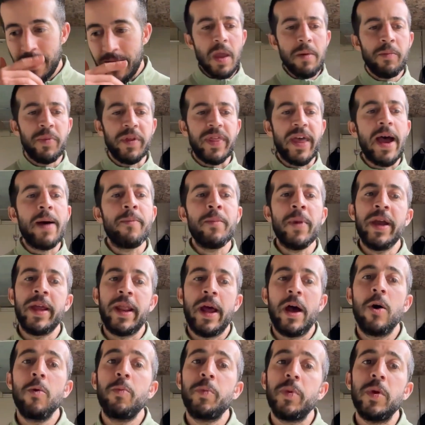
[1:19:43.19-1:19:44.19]
But that might
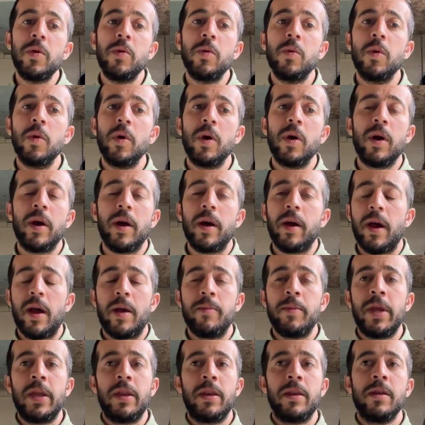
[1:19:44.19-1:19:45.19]
help you. I
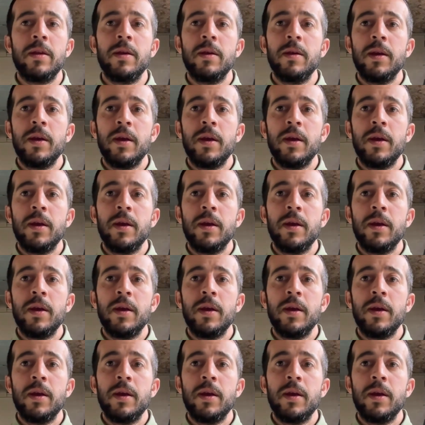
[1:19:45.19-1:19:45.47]
mean,